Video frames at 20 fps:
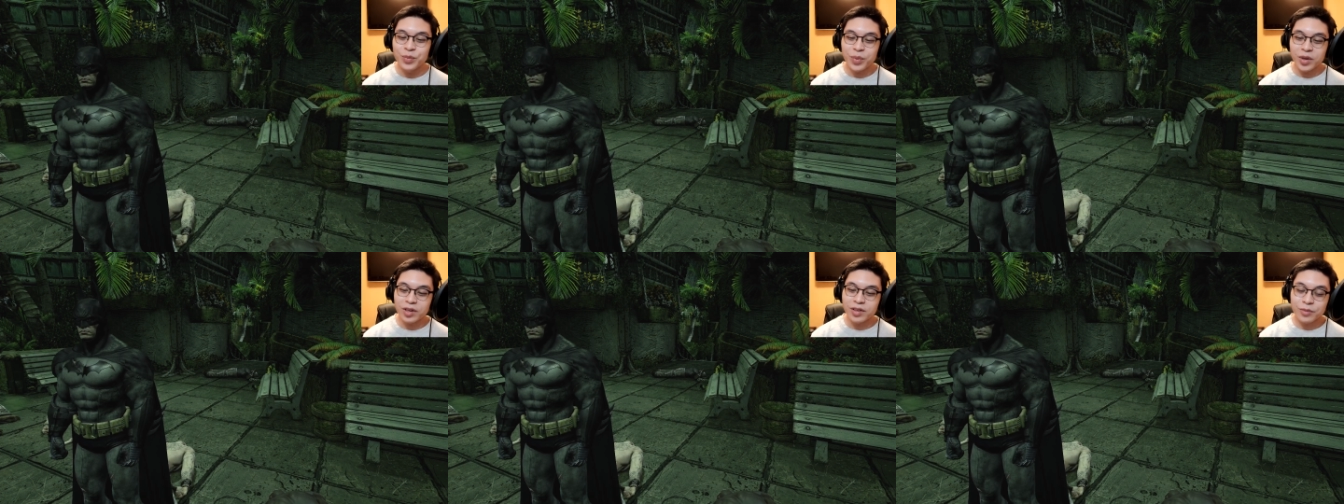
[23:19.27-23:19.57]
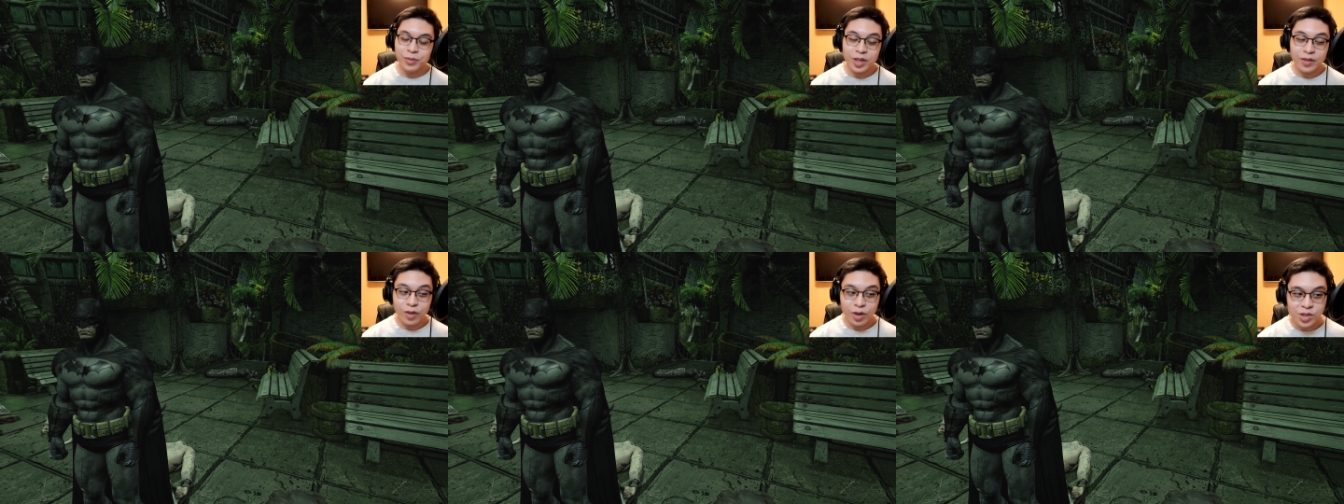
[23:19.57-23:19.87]

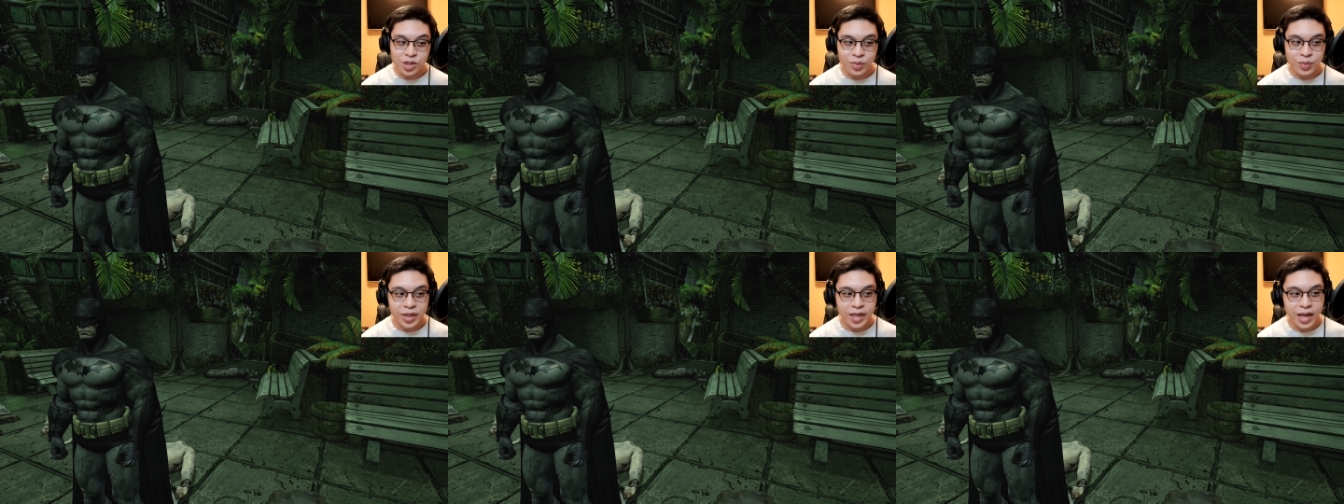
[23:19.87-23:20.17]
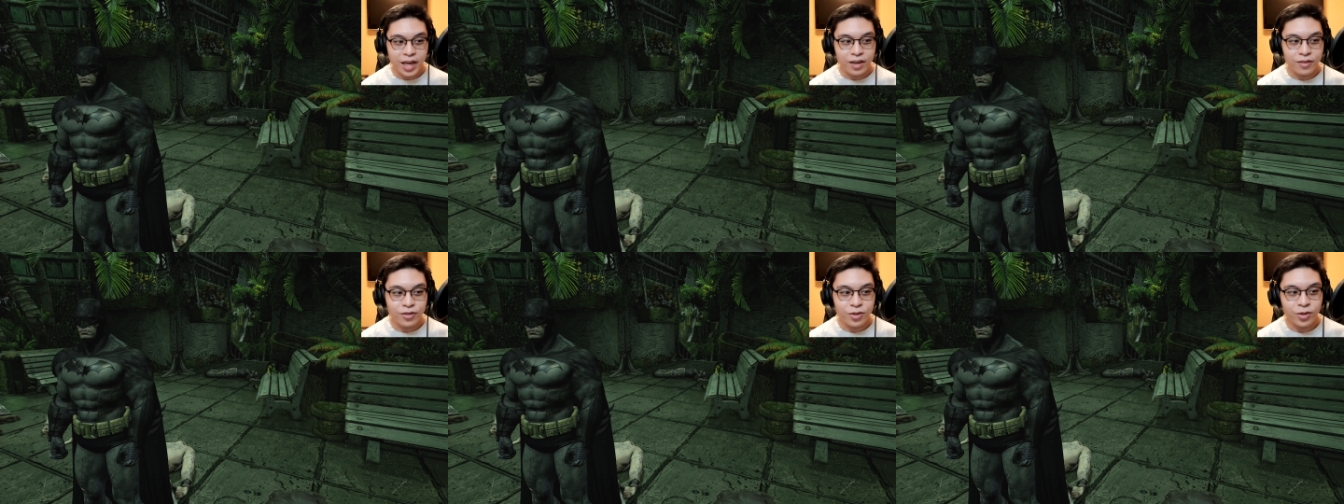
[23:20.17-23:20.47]
But we've also been
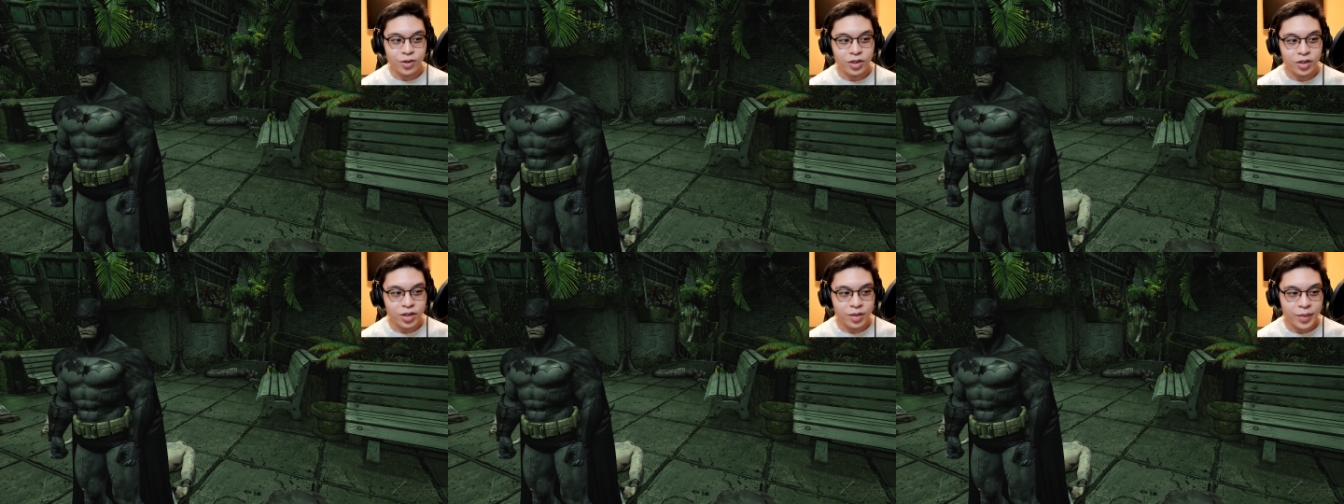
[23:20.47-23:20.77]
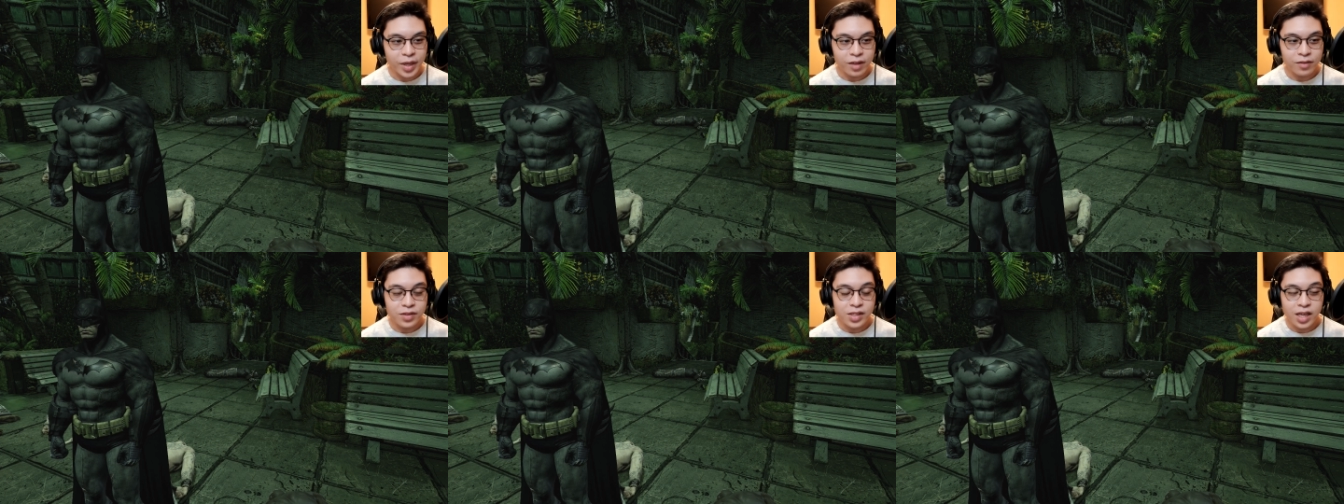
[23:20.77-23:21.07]
at it for a good
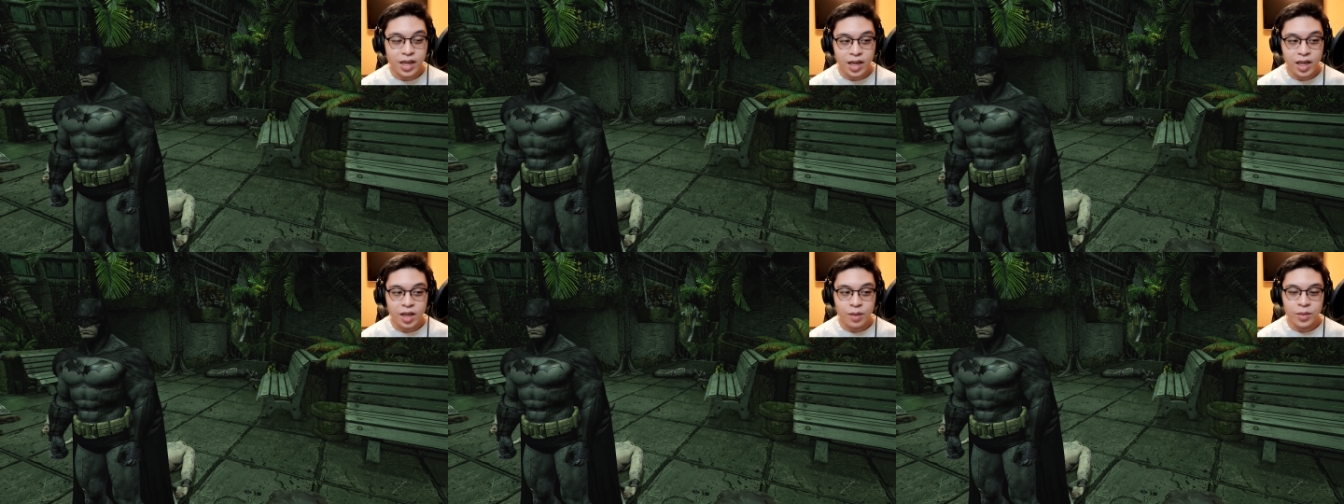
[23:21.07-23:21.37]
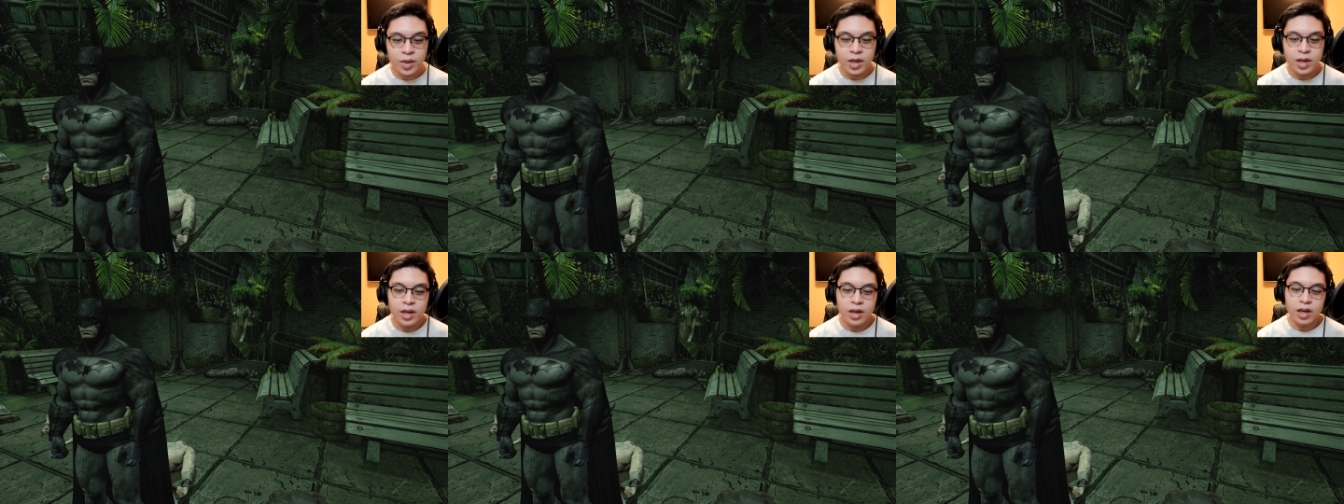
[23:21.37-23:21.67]
amount of
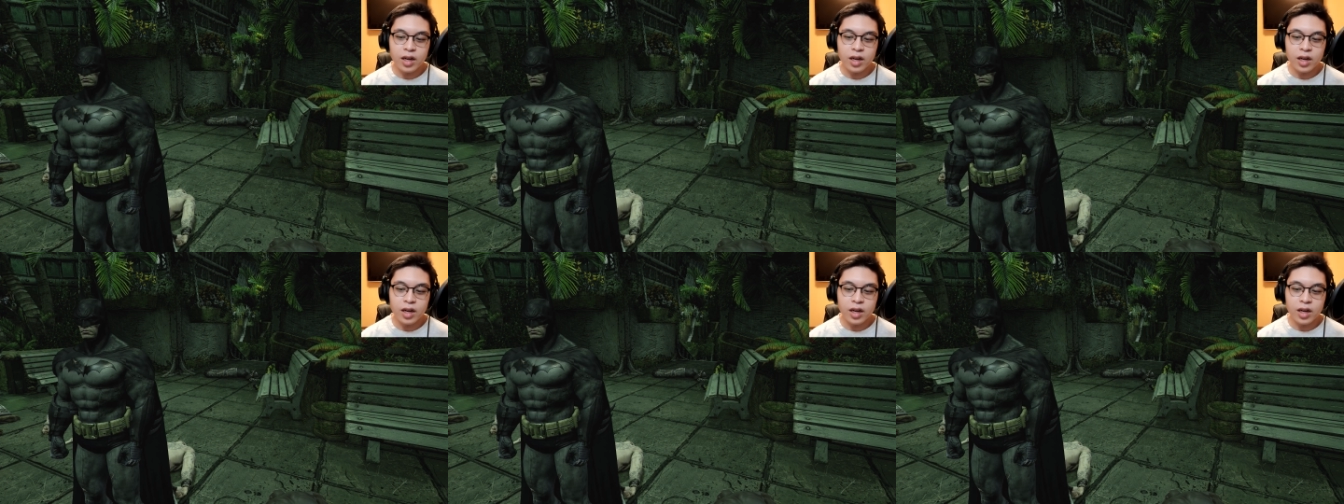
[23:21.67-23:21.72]
time.